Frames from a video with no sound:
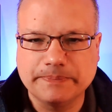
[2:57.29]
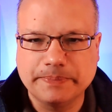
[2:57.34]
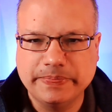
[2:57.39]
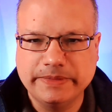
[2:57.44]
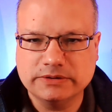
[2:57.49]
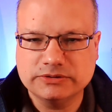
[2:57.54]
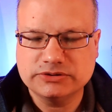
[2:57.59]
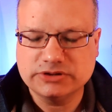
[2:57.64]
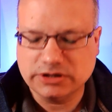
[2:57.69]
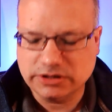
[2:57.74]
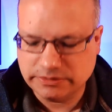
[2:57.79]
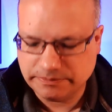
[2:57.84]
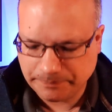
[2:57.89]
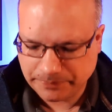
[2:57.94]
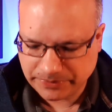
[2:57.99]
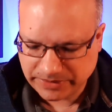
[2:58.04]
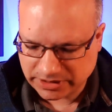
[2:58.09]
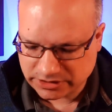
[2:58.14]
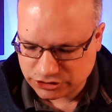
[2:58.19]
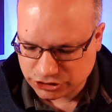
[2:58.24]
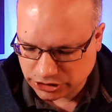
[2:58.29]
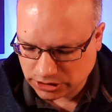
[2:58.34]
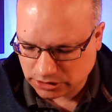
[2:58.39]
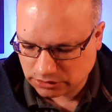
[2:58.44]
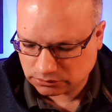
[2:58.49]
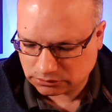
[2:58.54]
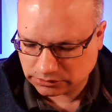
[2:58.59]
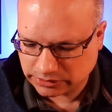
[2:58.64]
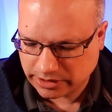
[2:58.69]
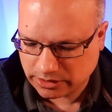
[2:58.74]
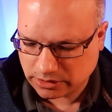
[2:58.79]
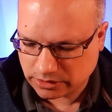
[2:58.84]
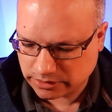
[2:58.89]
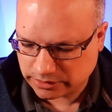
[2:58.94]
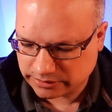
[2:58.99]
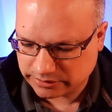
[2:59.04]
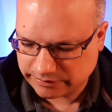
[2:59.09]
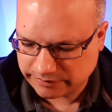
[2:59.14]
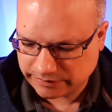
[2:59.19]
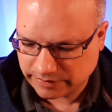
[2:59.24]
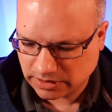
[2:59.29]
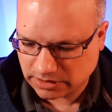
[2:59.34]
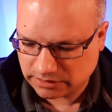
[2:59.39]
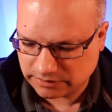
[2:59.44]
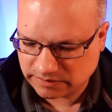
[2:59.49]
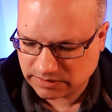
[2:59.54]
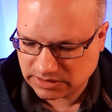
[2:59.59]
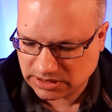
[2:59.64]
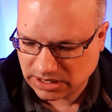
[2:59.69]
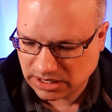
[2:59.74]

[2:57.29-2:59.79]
there's a general narrative of